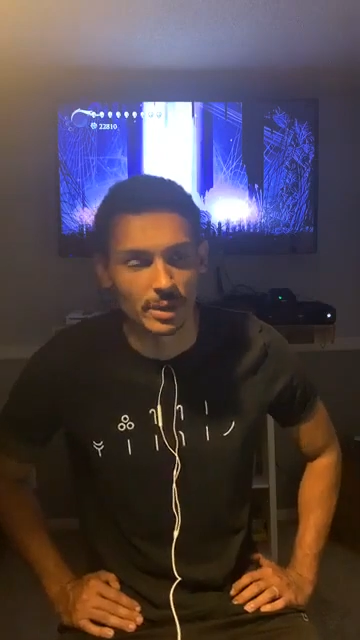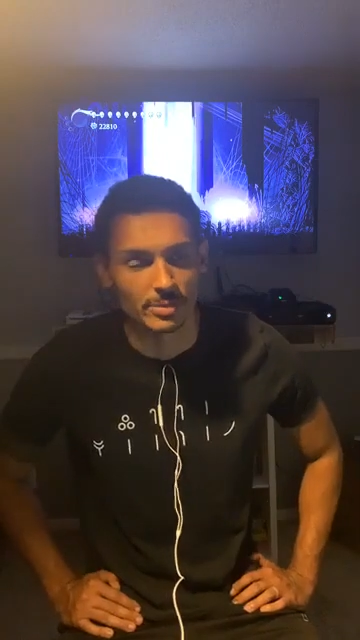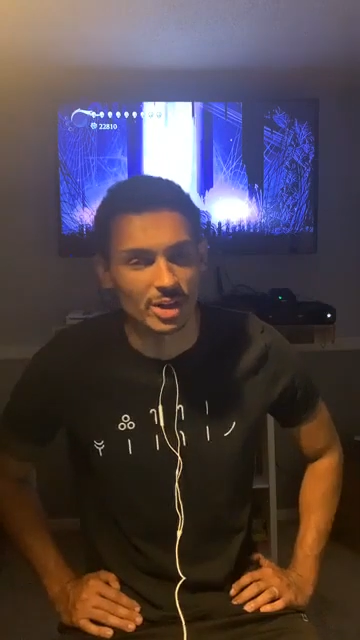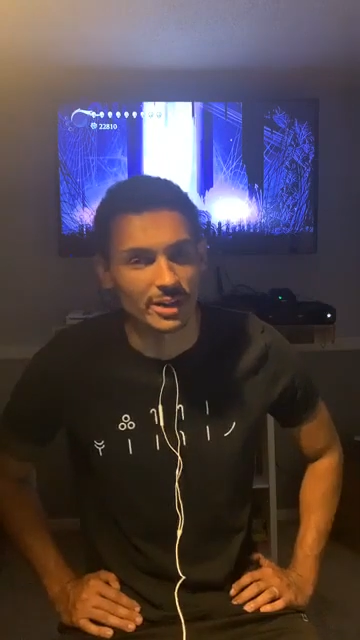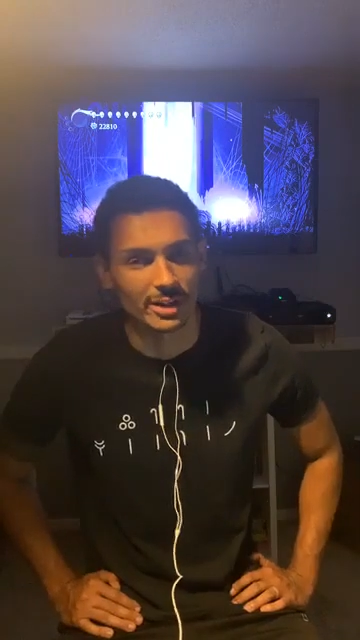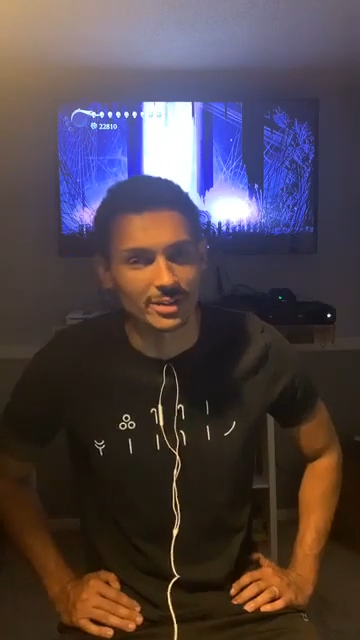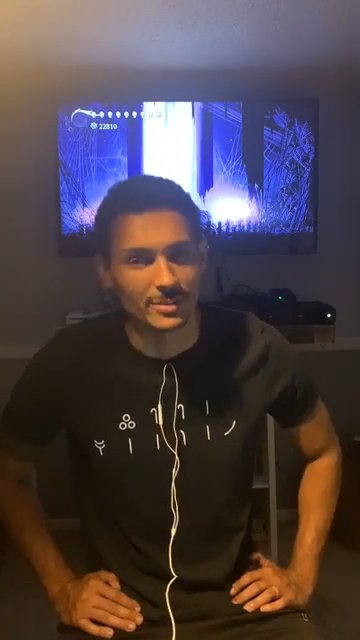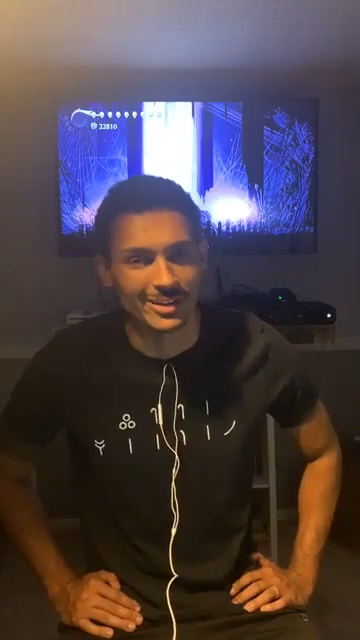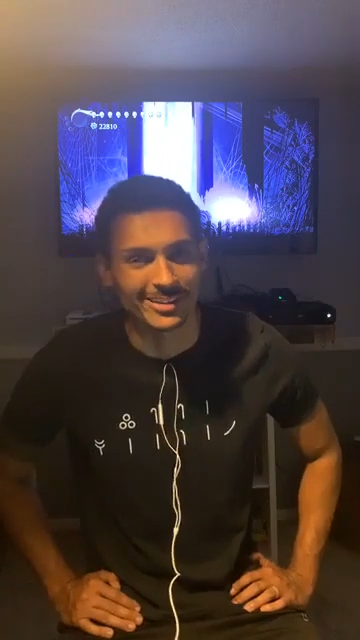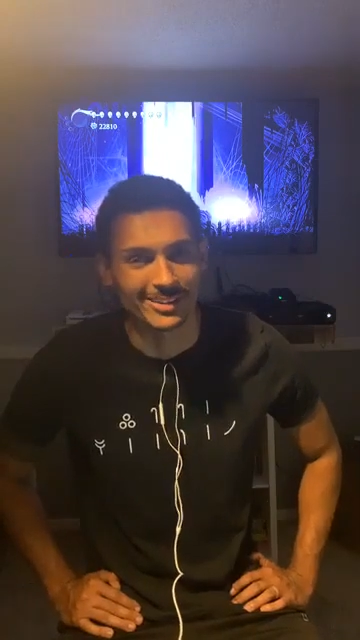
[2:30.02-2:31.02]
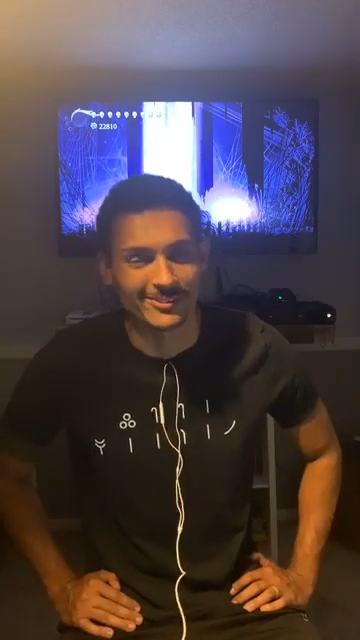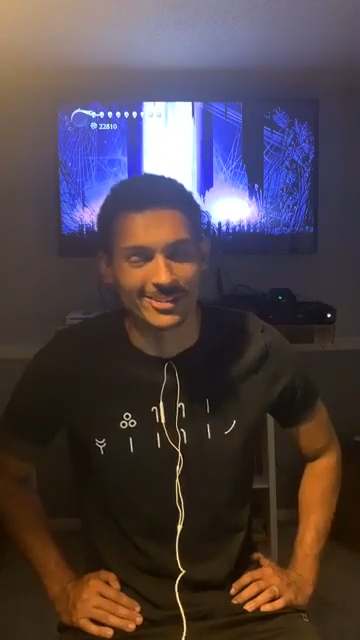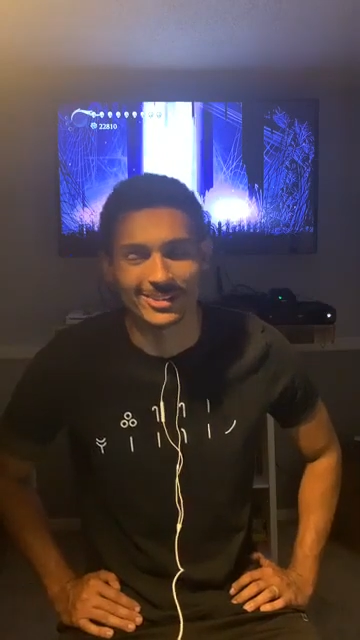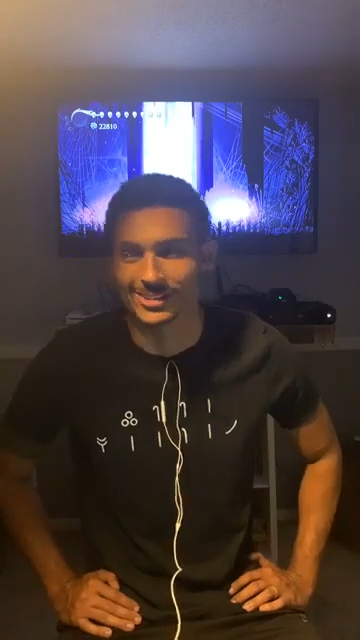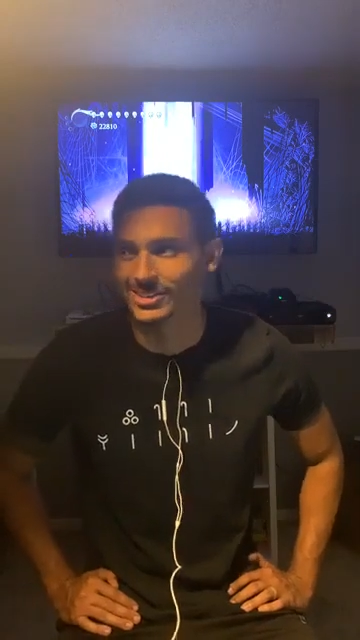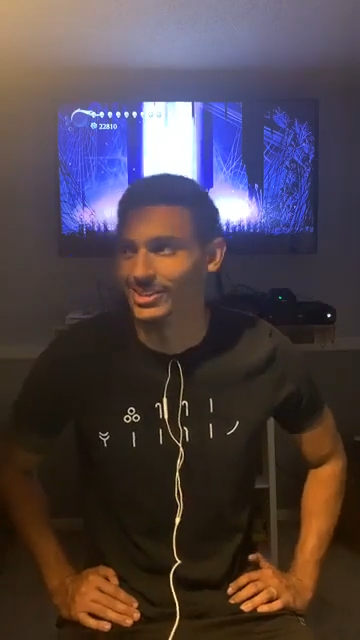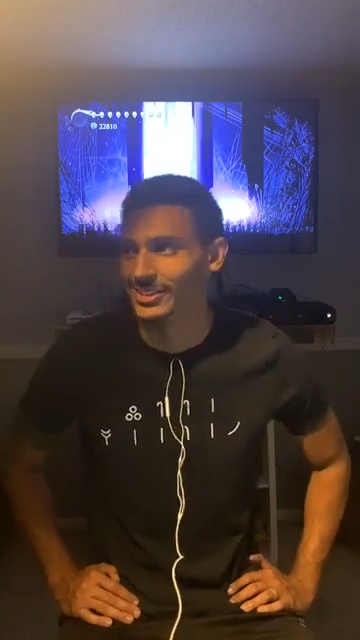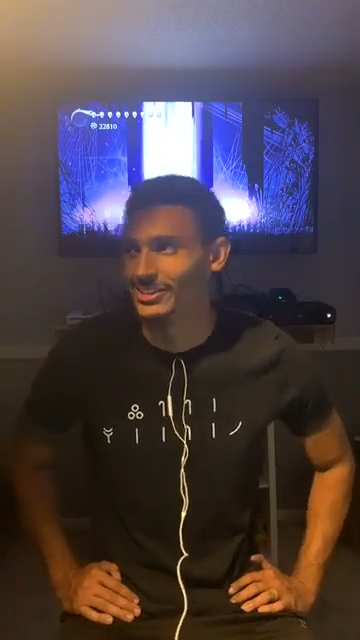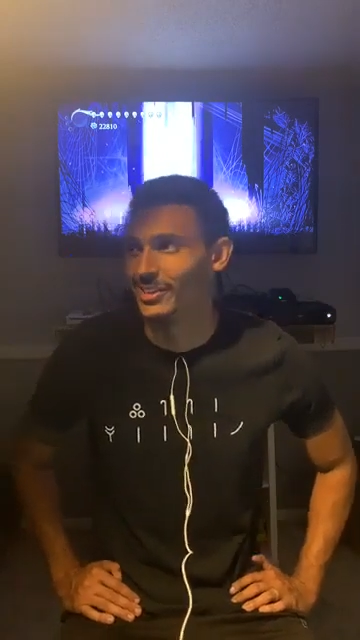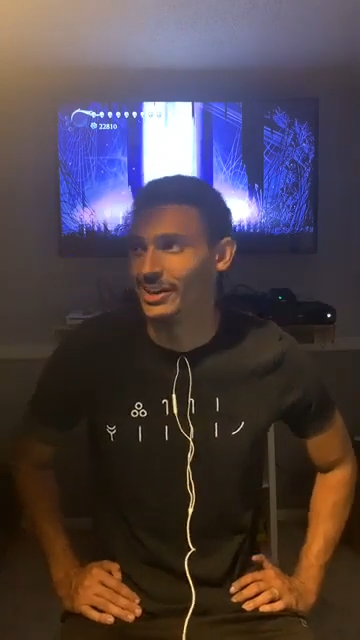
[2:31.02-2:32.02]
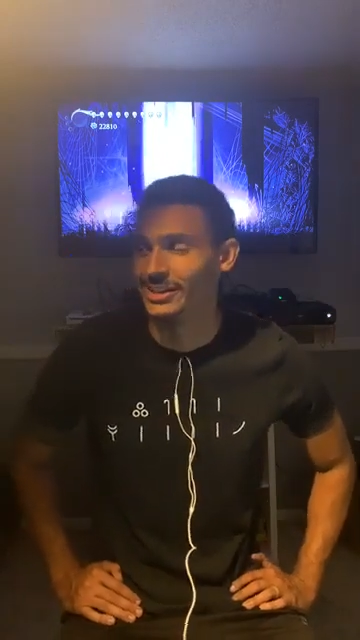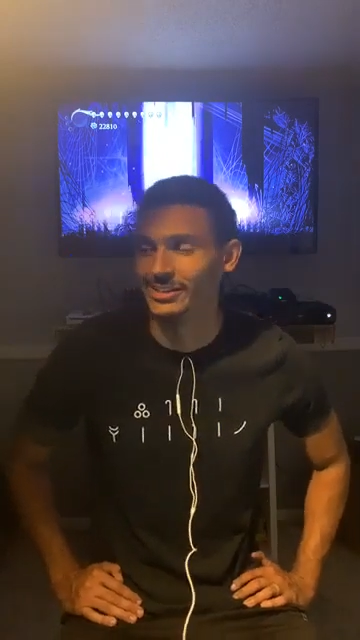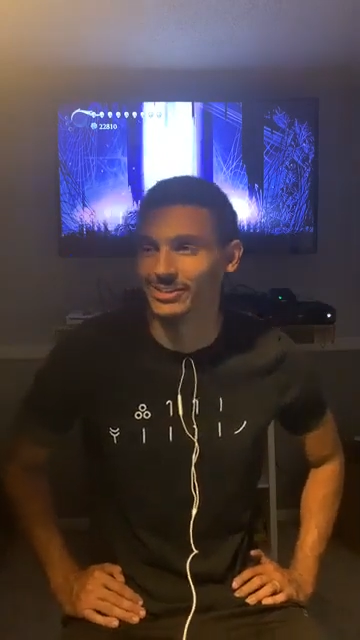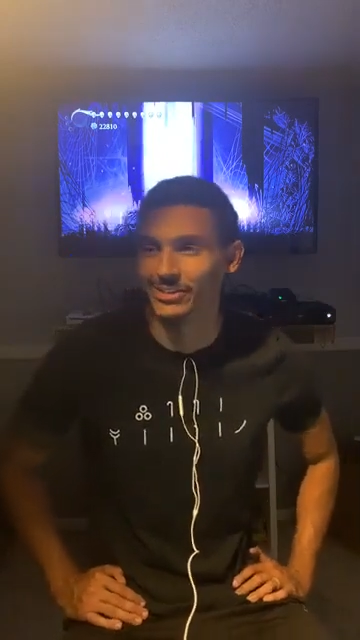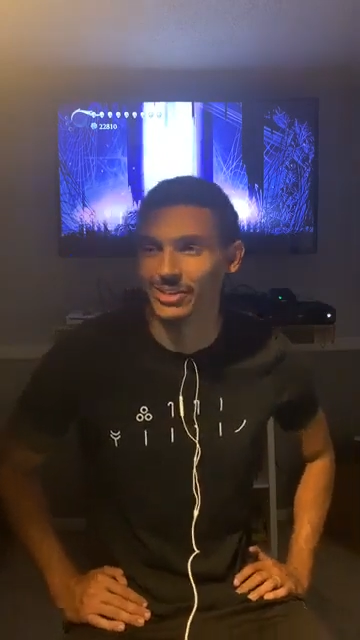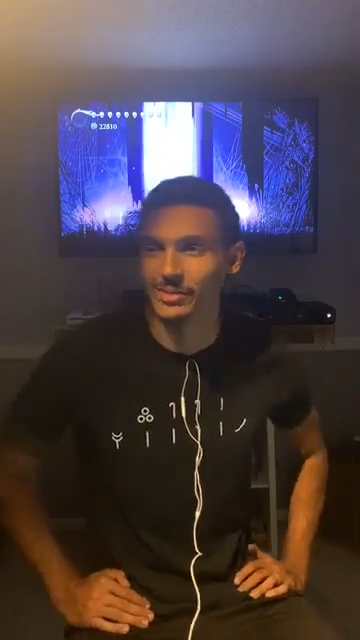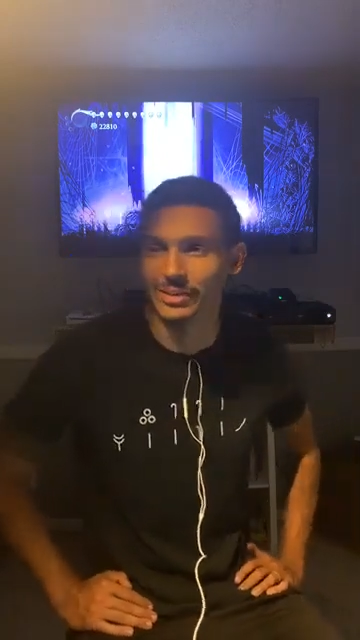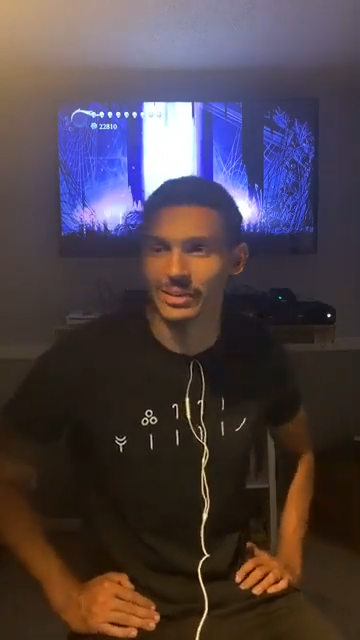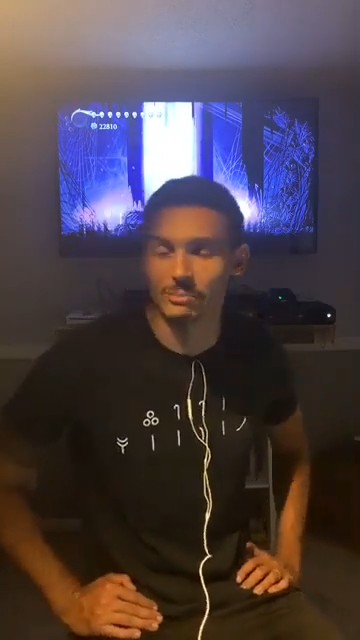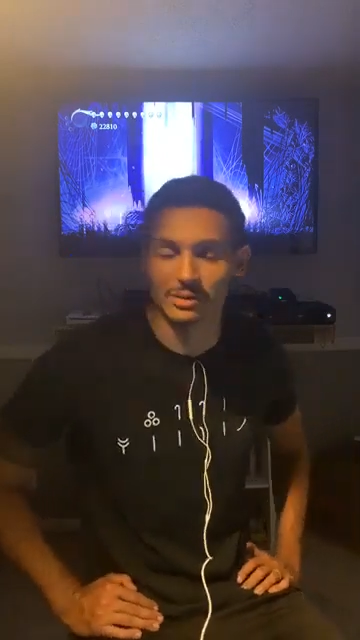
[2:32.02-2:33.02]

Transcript: I'm trying not to speculate for Silksong, so I didn't throw that one in.